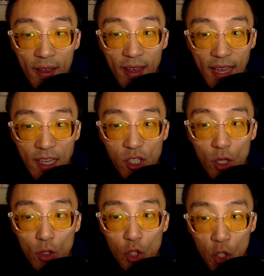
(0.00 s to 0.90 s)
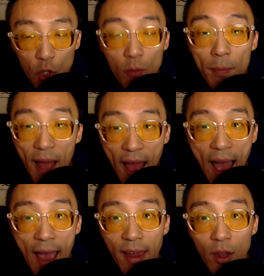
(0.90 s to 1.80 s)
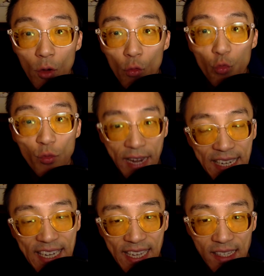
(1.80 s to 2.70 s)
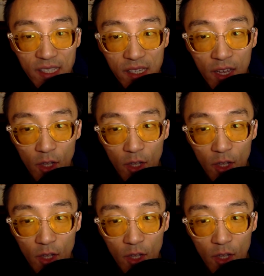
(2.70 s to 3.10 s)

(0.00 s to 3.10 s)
is 2 pi radians.